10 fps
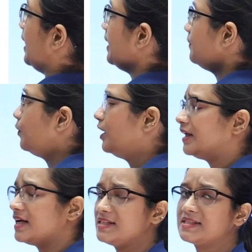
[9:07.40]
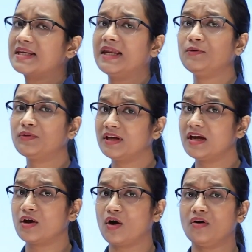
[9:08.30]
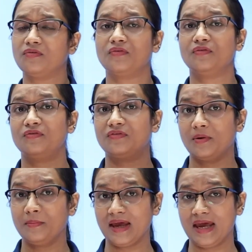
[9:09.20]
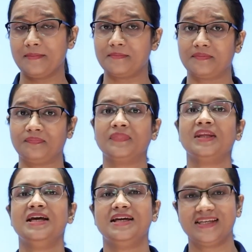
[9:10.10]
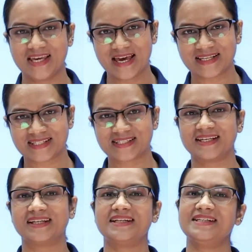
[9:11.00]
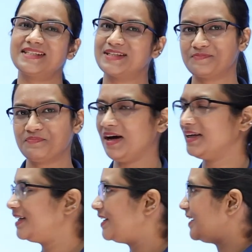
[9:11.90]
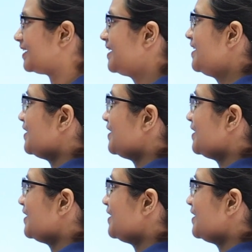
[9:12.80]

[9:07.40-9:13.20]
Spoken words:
And what else can you think of from M? Yes, it is monkey.